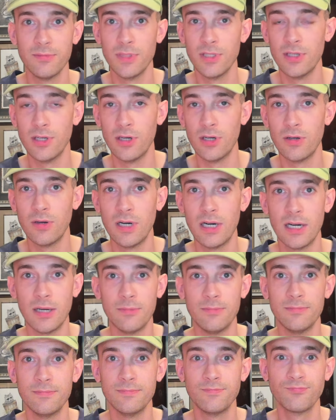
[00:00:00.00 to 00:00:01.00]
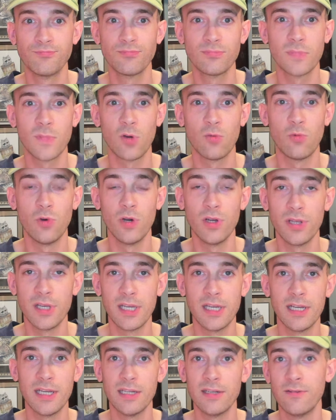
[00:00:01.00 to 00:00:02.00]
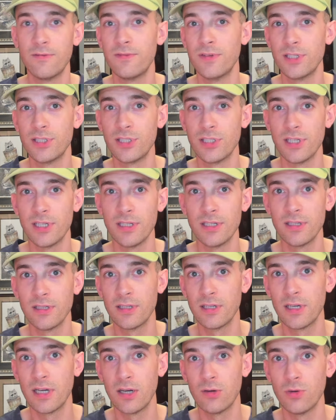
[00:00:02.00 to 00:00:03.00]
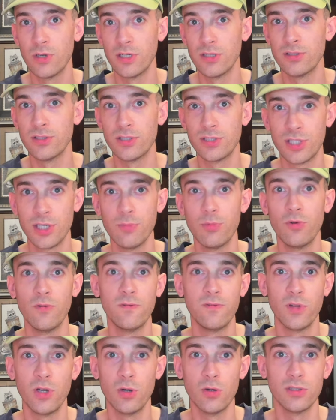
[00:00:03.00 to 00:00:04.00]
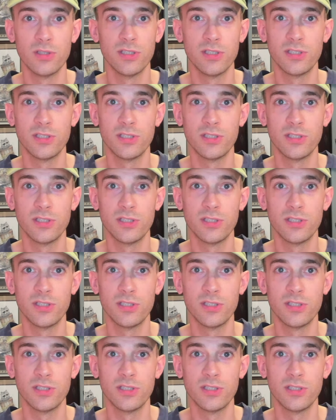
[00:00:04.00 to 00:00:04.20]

You know, um, really get into fishing uh, when you're in Chippewa flowage.